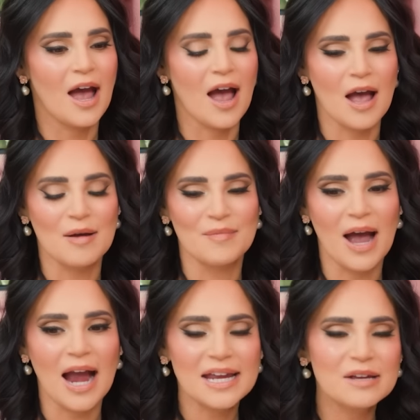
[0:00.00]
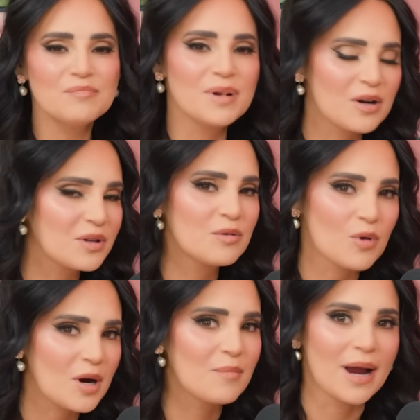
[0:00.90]
I can barely
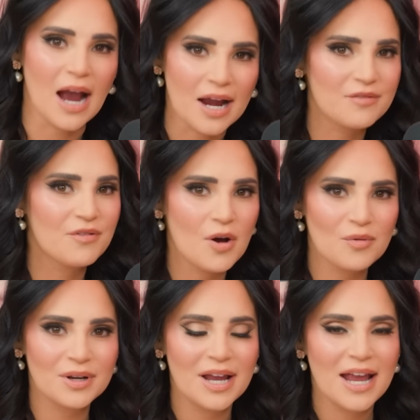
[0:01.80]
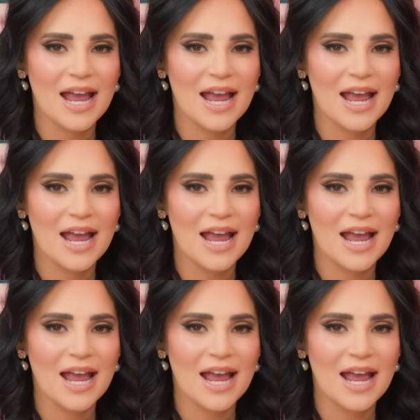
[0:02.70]
work my iPhone,